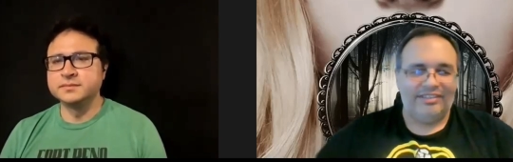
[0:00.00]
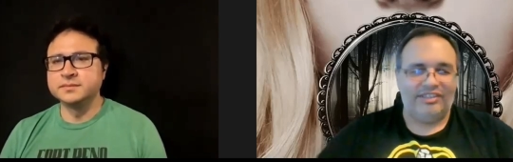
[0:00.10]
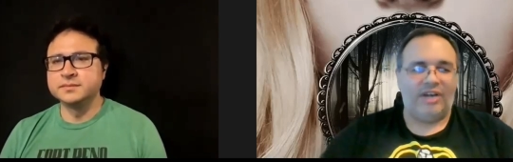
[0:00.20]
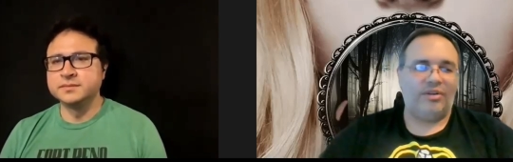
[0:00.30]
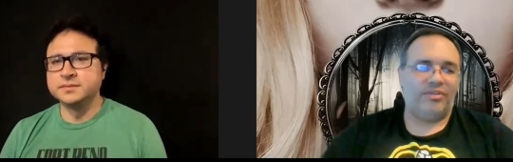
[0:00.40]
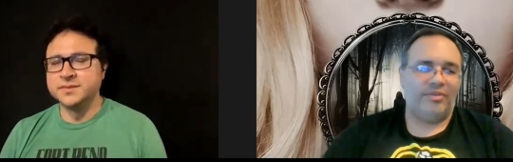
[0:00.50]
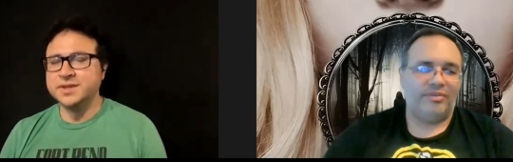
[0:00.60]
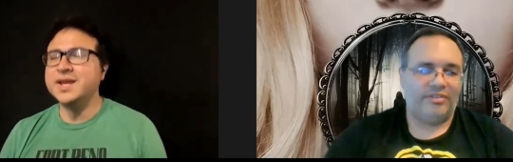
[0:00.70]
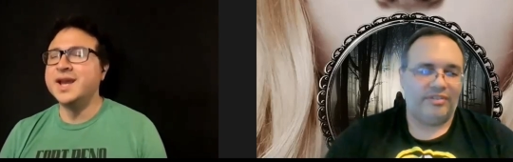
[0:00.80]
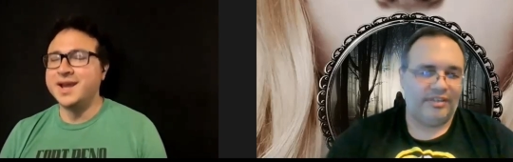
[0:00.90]
Speaker 1: juggle through,
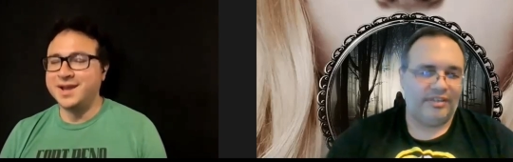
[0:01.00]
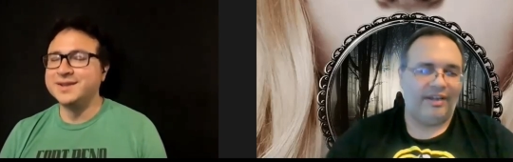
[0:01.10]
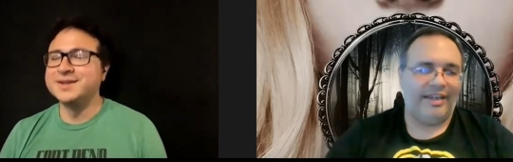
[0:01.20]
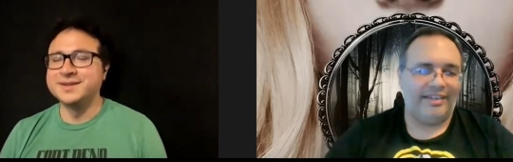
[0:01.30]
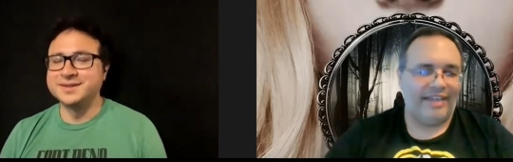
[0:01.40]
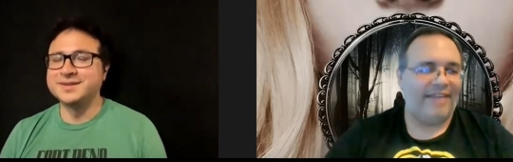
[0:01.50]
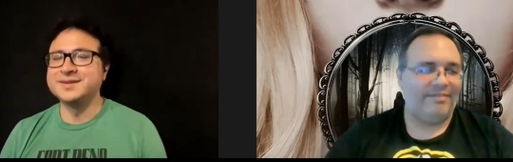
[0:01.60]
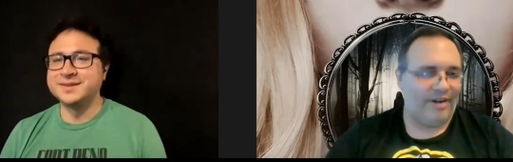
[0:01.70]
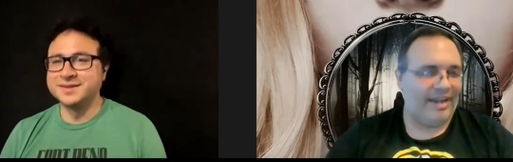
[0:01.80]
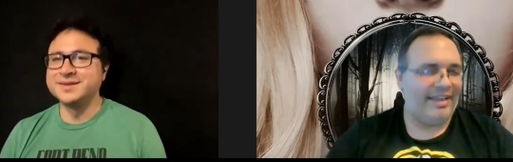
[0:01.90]
yeah, you know, and,
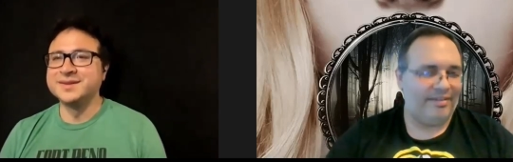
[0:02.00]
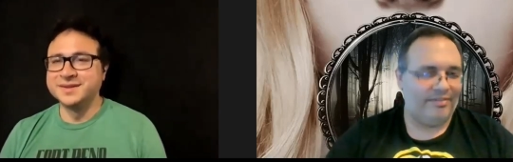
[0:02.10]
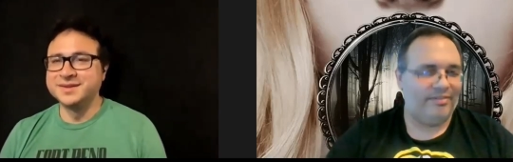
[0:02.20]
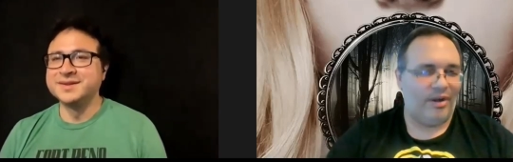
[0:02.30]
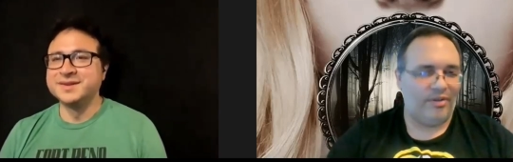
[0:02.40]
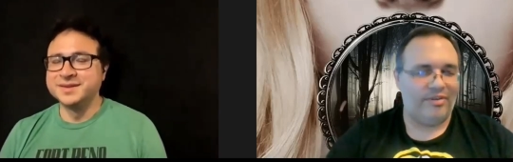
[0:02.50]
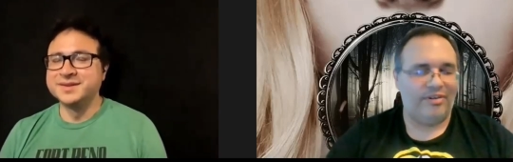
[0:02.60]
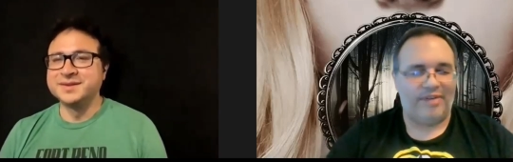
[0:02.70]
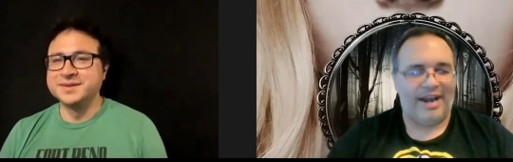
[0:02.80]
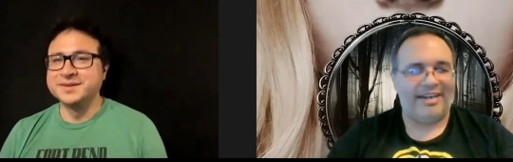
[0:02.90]
and and go through
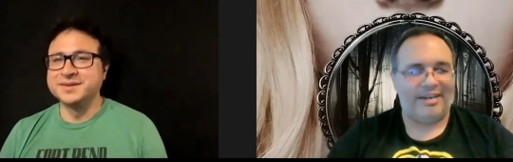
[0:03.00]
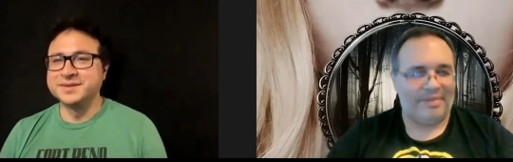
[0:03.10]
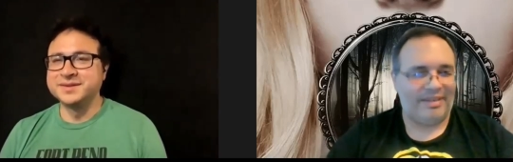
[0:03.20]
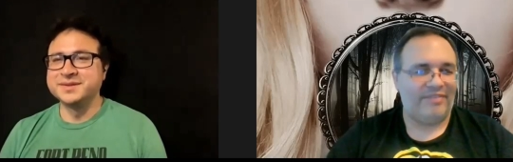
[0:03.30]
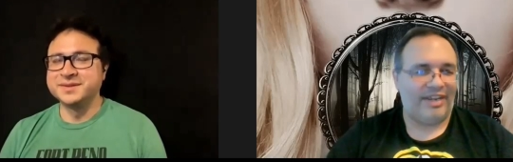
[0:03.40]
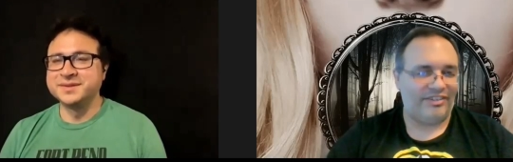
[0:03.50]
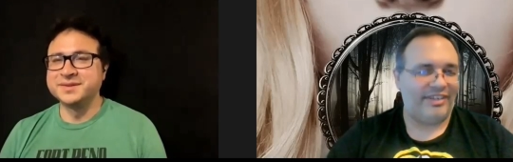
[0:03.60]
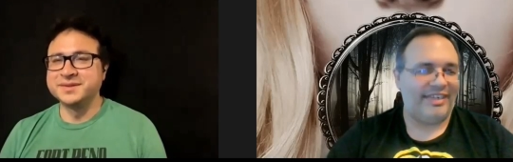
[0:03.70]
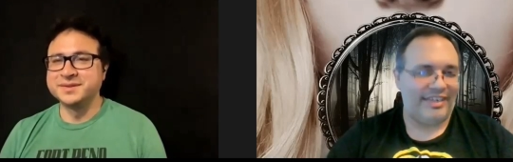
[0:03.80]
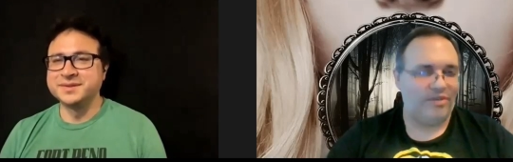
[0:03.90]
the grinder, but
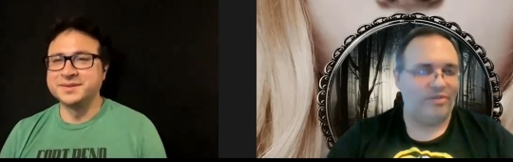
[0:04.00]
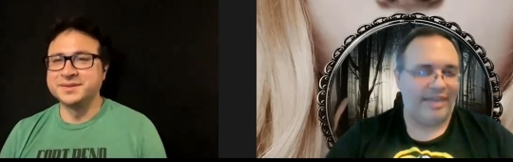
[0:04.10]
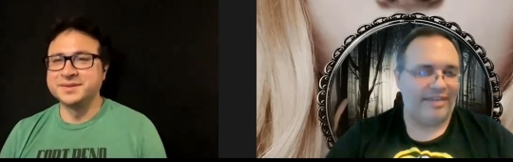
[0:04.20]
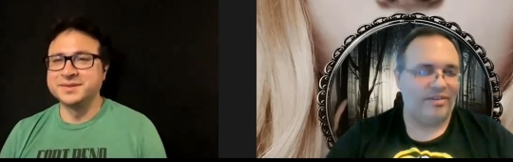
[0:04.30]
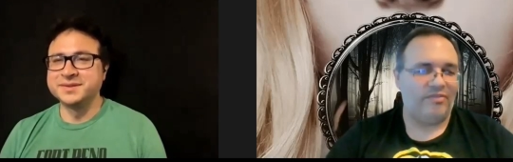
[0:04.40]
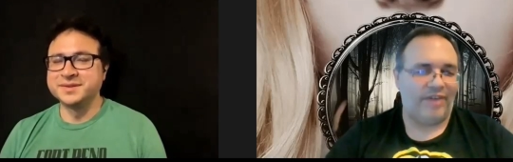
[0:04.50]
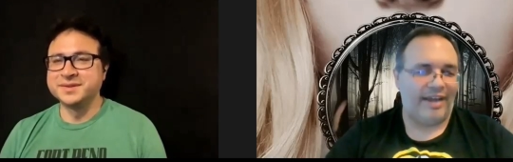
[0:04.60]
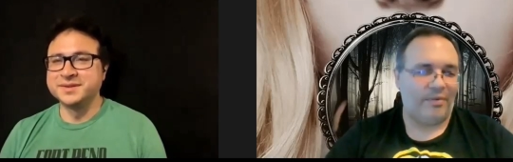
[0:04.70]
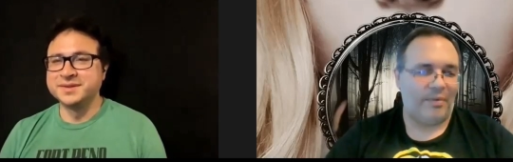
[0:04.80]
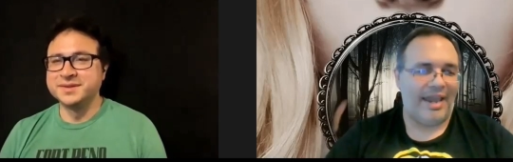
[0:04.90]
eventually they do they do
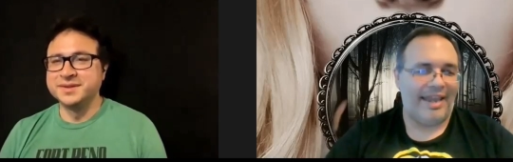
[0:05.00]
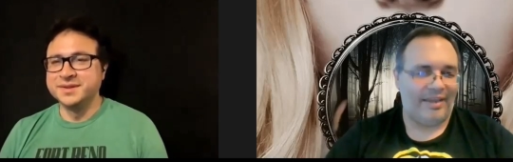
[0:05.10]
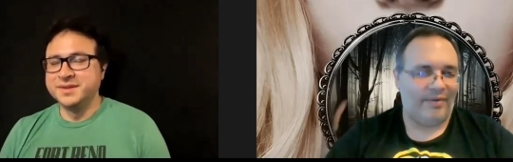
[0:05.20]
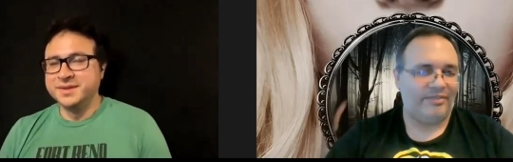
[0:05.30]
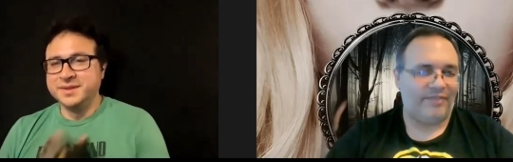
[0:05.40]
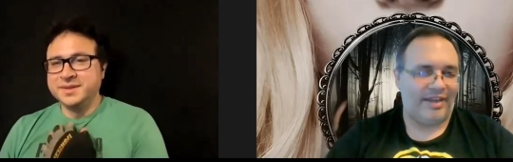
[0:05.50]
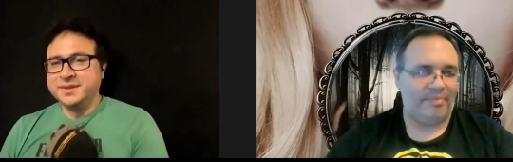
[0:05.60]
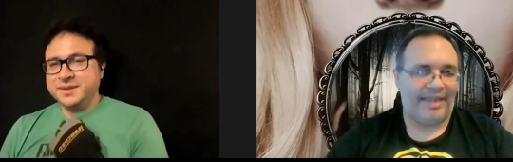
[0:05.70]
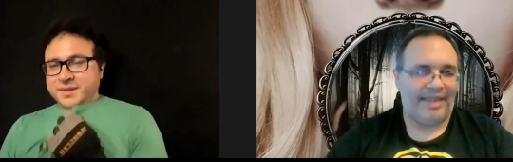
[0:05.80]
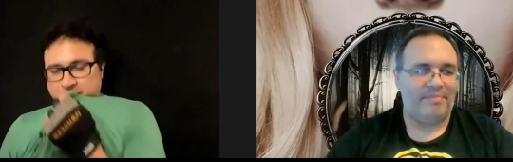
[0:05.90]
find a way. They always find a
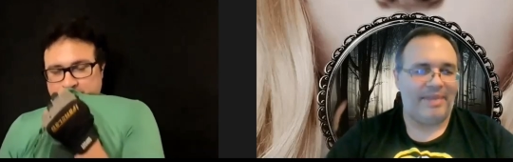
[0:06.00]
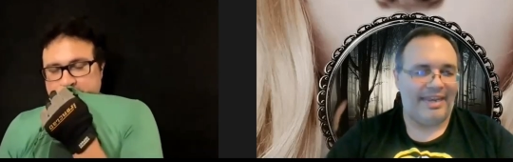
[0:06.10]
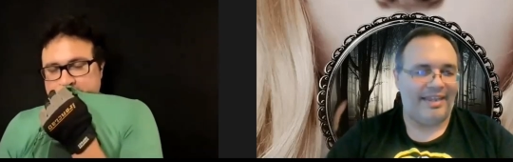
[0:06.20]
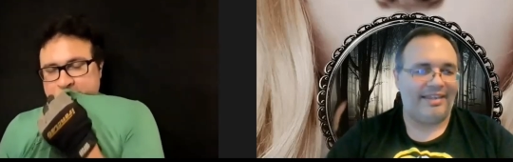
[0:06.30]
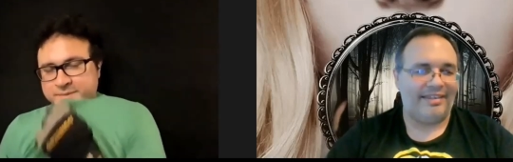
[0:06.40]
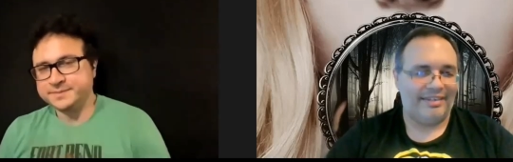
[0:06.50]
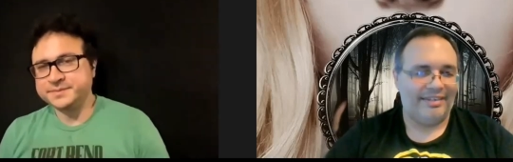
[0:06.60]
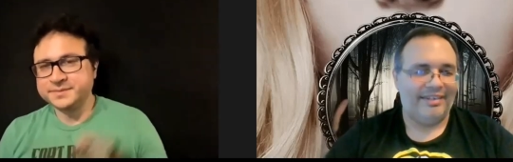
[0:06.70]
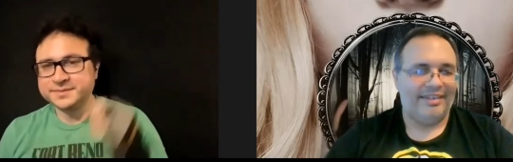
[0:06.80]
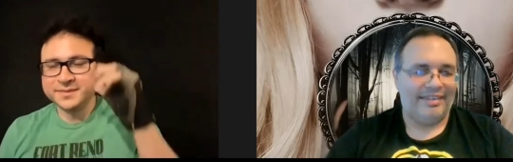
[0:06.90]
plan B to
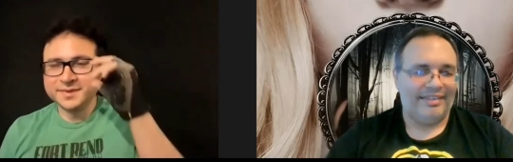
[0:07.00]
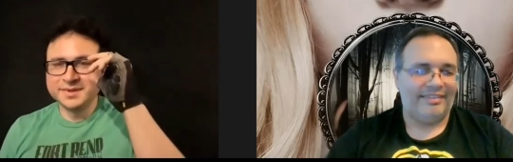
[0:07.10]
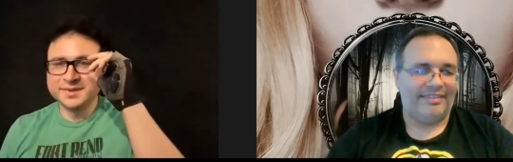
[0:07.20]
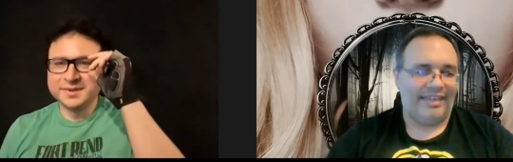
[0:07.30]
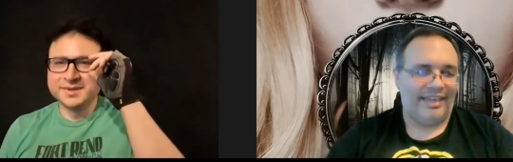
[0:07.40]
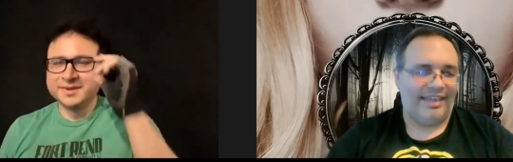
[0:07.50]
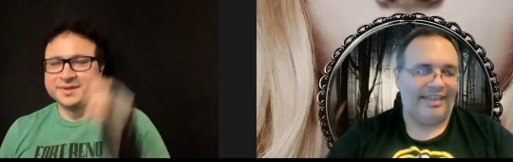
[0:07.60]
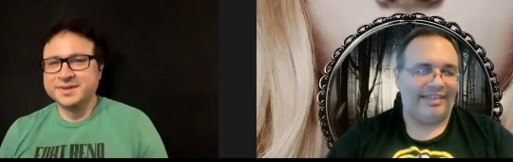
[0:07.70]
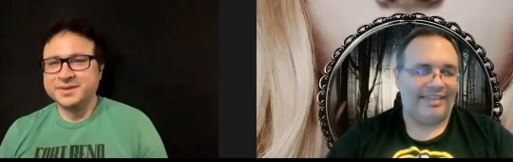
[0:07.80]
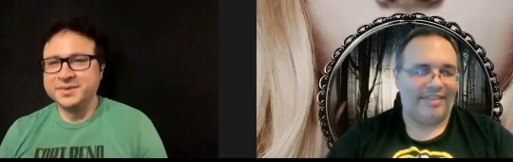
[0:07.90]

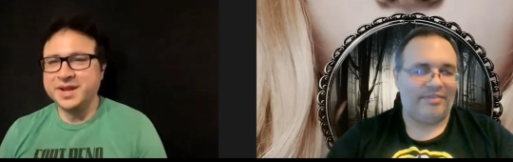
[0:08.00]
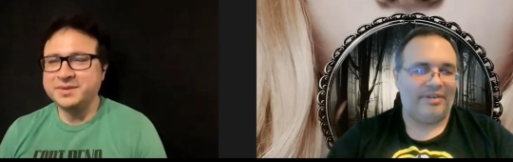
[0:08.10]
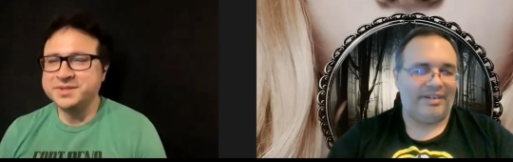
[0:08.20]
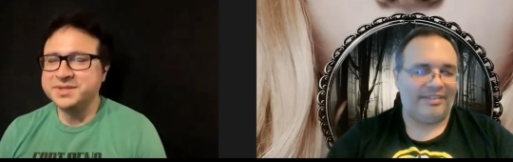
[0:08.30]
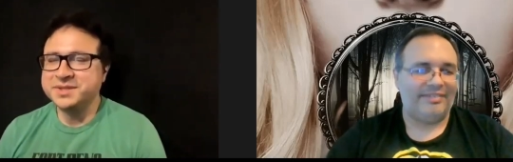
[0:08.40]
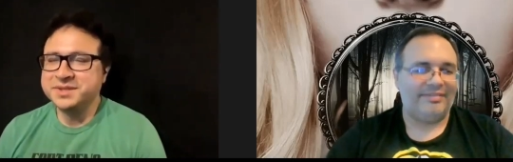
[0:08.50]
to well, I was,